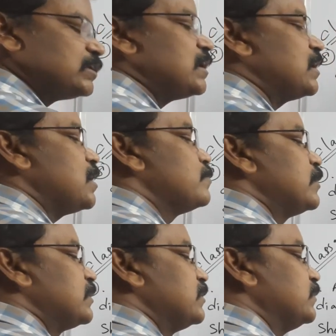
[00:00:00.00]
triangle I am
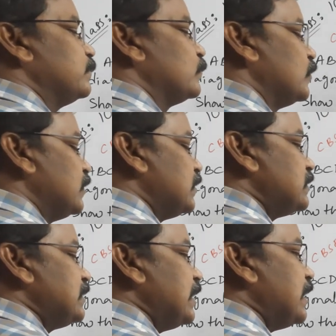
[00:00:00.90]
taking,
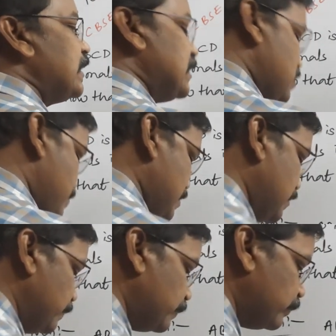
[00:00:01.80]

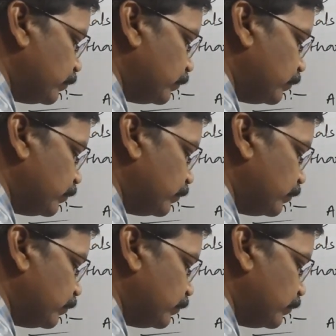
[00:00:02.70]
ADB